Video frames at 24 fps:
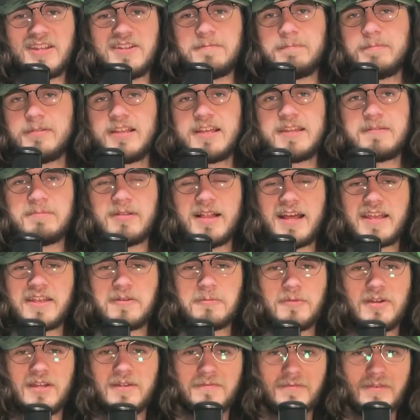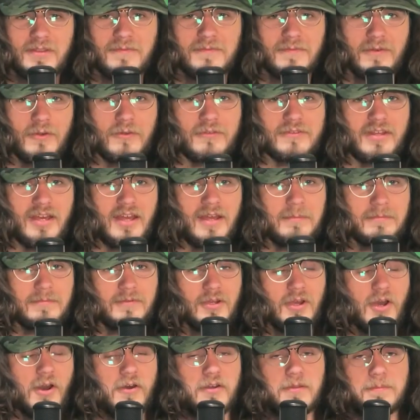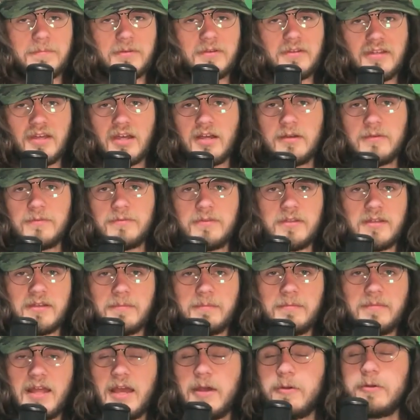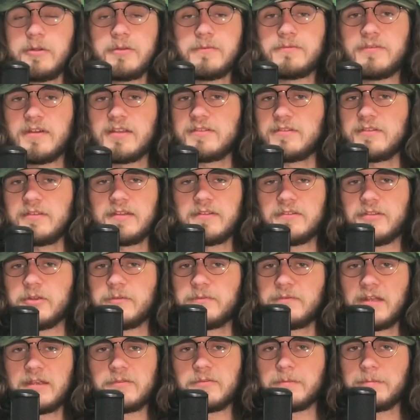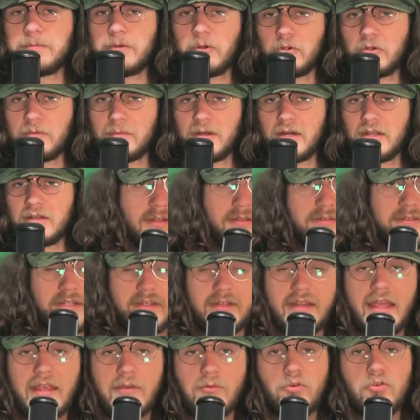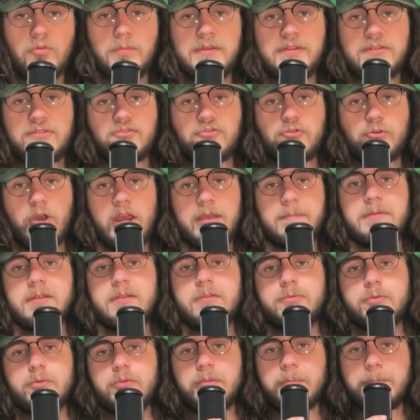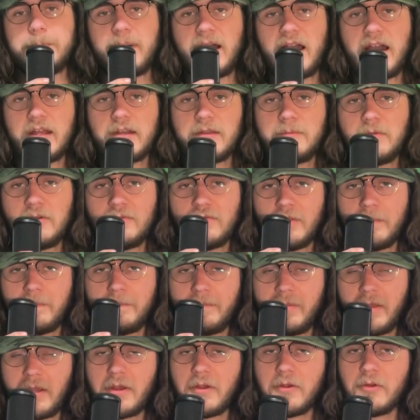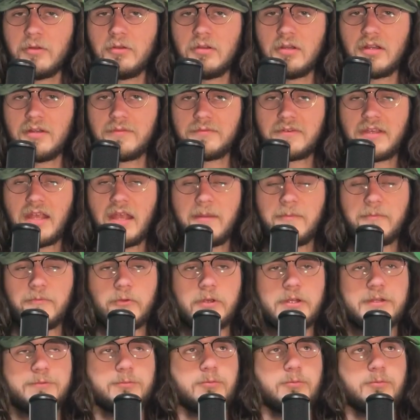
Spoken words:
have played Black and White for the first time, caught a Pidove, and now Unpheasant is their favorite Pokemon. Today we will be scraping through the bottom of the barrel of Game Freak's